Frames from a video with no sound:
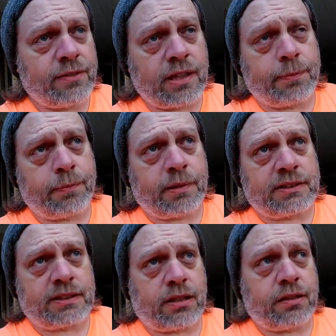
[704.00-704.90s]
a couple
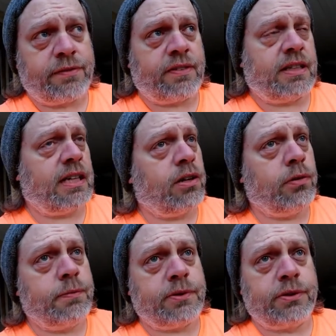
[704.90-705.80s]
months off, and I
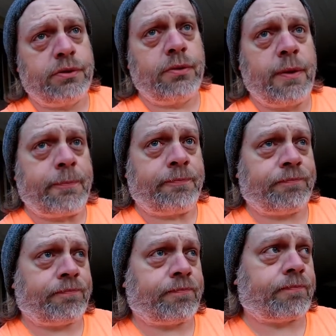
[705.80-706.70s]
hope to
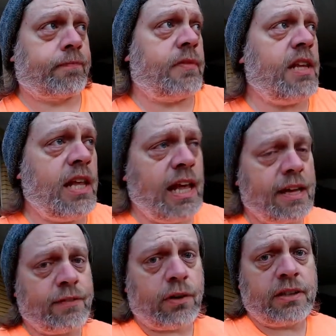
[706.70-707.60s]

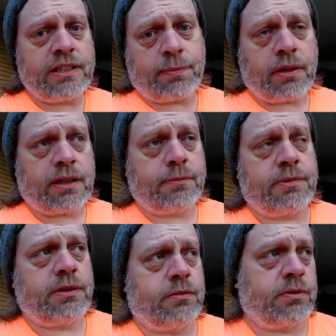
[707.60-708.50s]
have all these problems
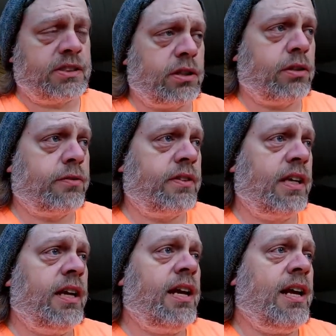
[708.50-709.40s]
resolved.
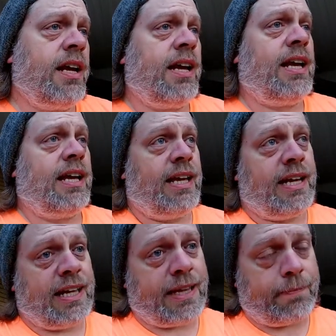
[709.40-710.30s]

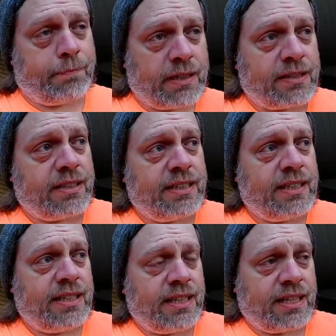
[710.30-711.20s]
And
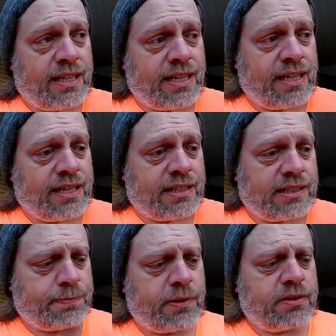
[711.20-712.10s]
mentally and
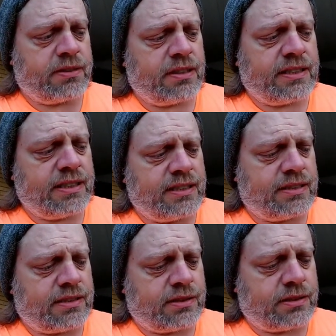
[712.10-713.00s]
spiritually
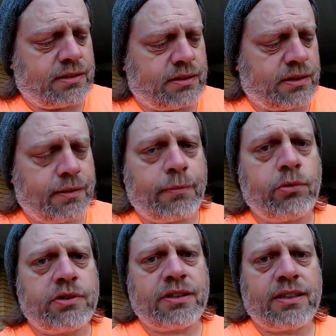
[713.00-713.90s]
and just
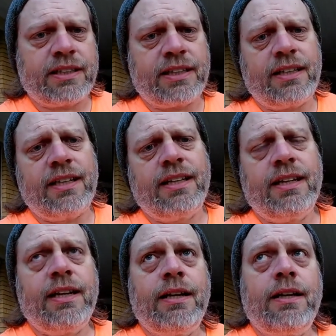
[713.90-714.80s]
emotionally
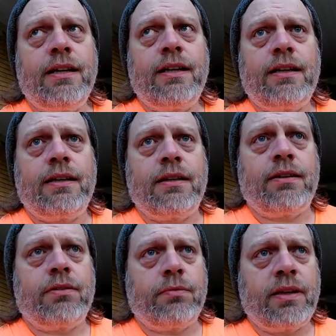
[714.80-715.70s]

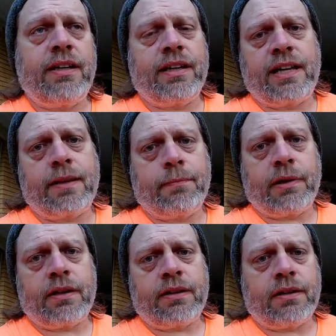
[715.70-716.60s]
ready to kick
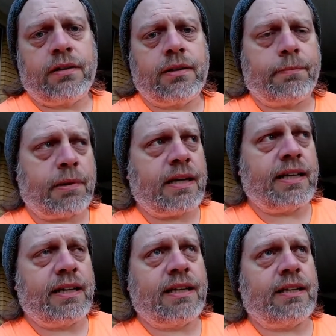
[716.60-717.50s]
butt on the
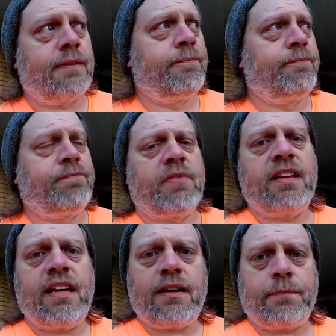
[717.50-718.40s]
bike and
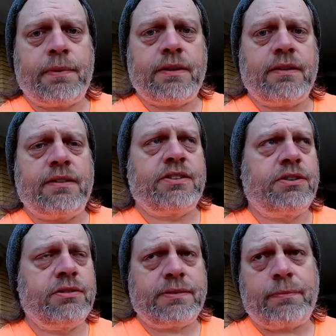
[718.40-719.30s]
get out and play and shoot some